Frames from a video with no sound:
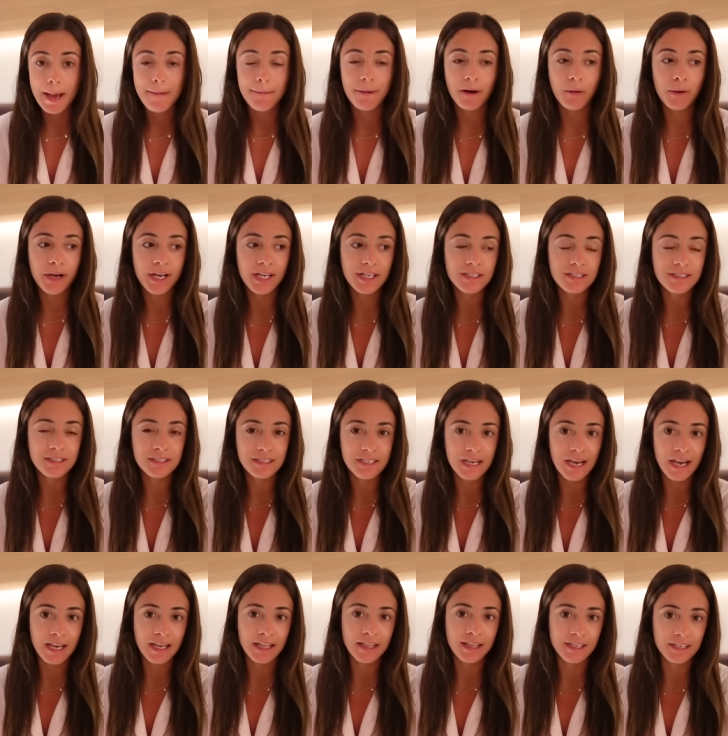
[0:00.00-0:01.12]
But we didn't
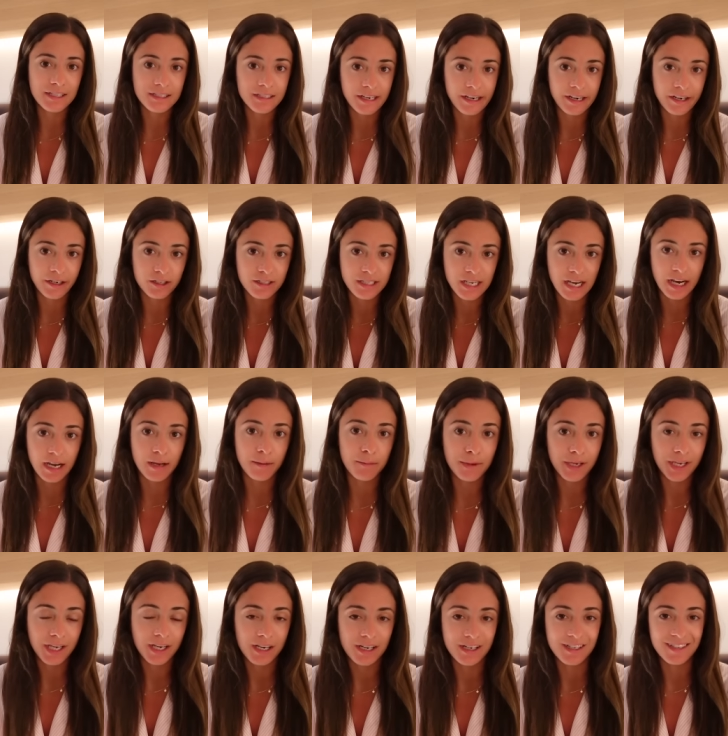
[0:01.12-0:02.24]
stay the entire time
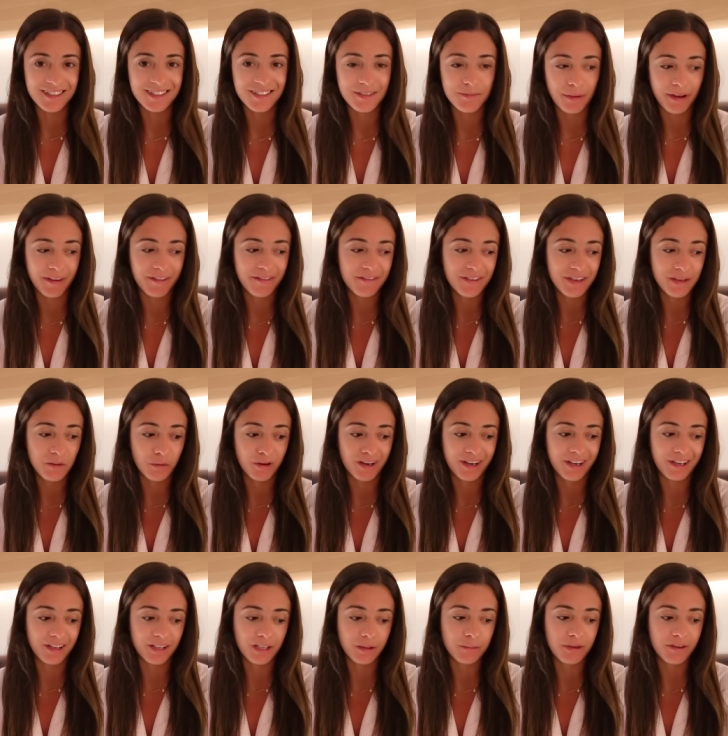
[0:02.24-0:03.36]
because my feet were
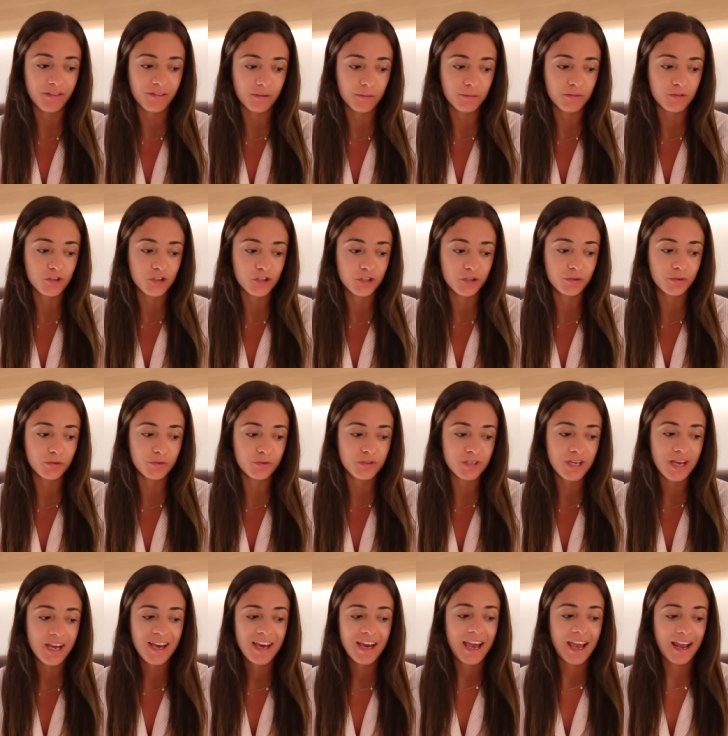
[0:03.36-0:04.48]
killing me from the shoes
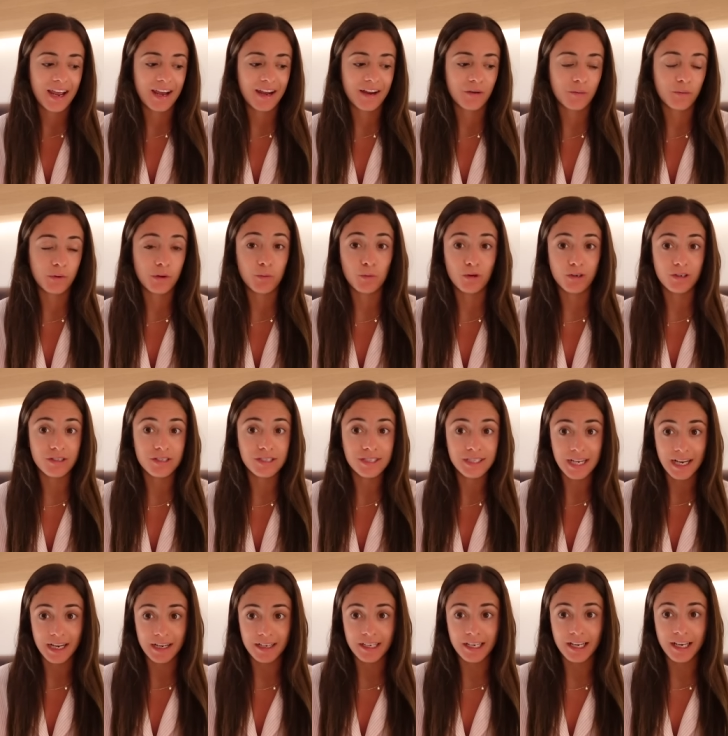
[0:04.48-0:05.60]
and we were
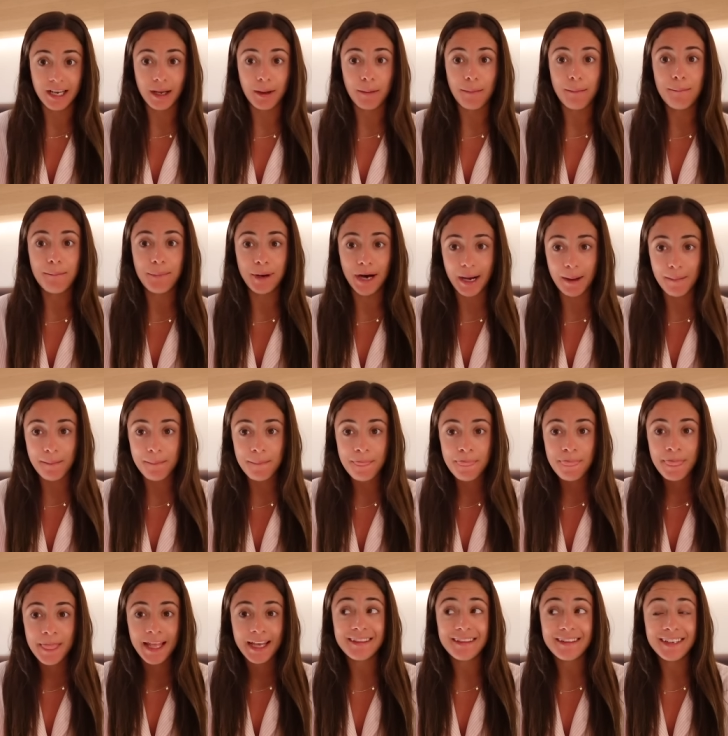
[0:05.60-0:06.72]
standing. But
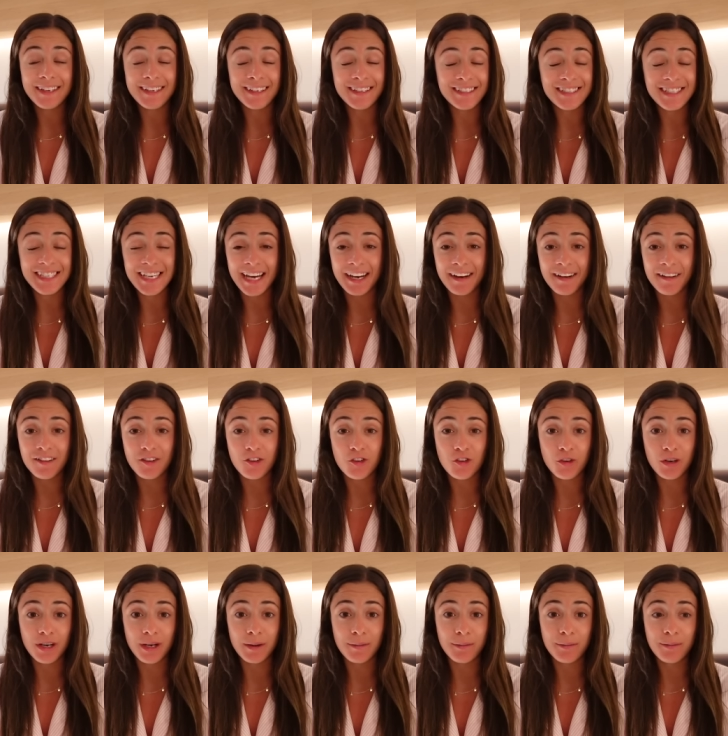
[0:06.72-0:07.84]
it is the end of the
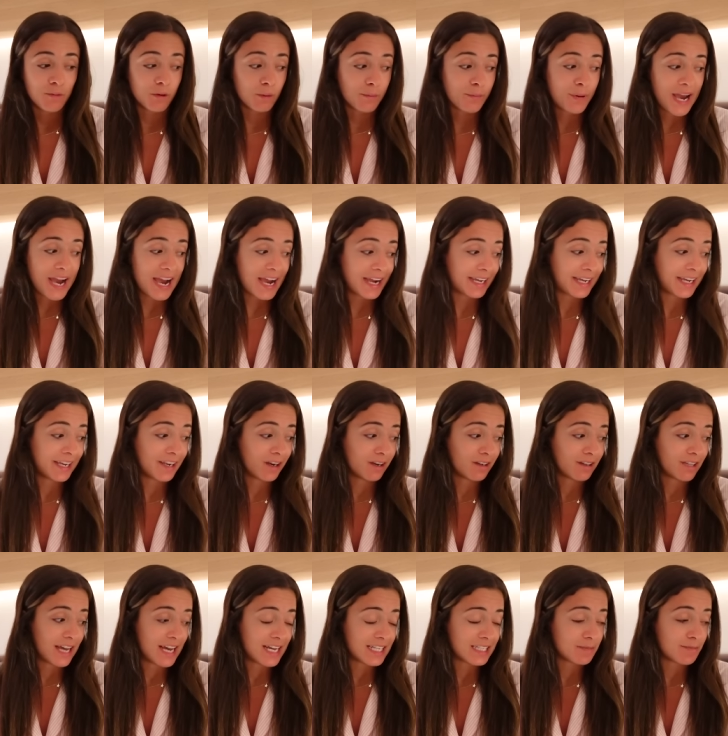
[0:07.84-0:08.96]
trip. We're packing our
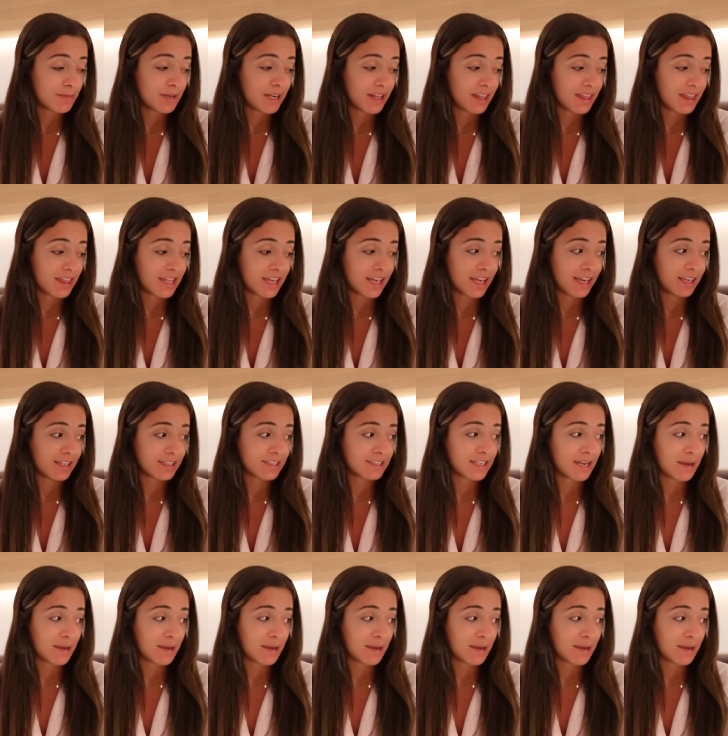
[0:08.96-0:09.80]
last minute things.